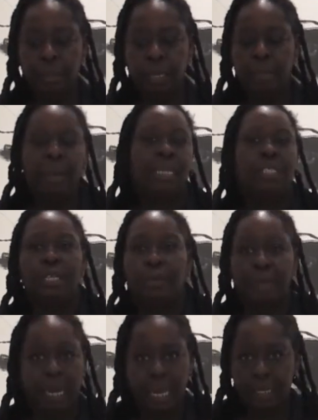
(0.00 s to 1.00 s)

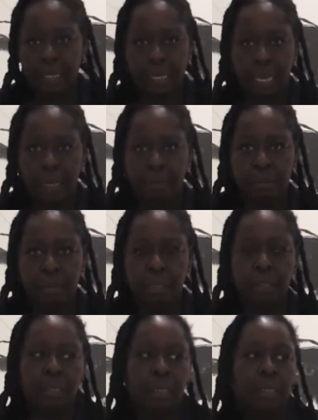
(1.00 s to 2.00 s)
imaginary
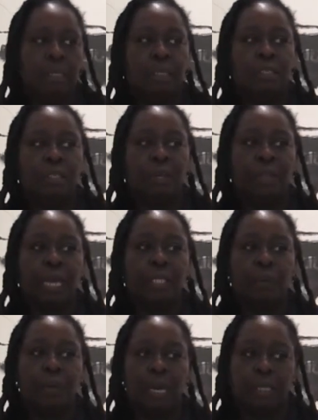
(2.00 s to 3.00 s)
landscapes. So
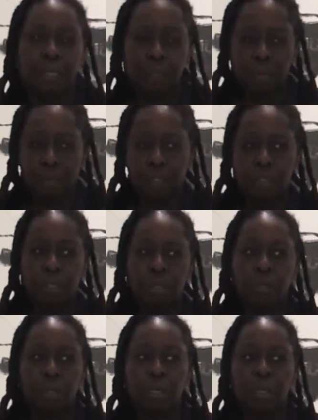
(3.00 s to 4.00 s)
that's when I started to
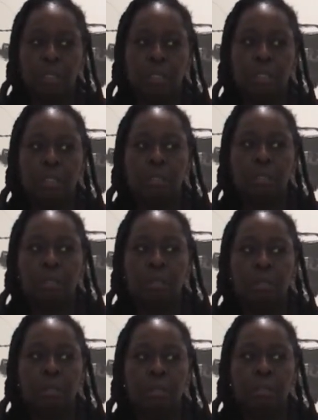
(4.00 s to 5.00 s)
look at
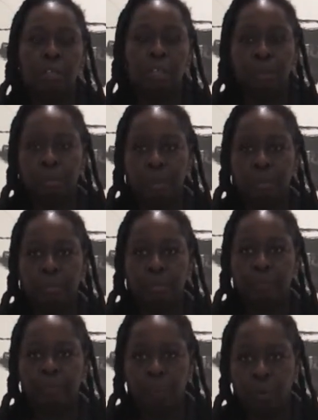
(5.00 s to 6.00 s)
the human
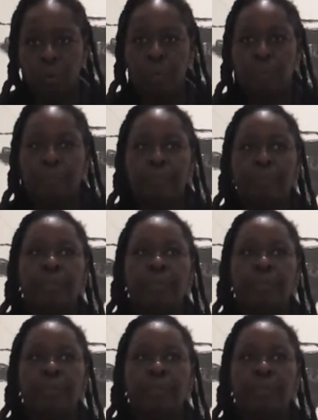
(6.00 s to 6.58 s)
form.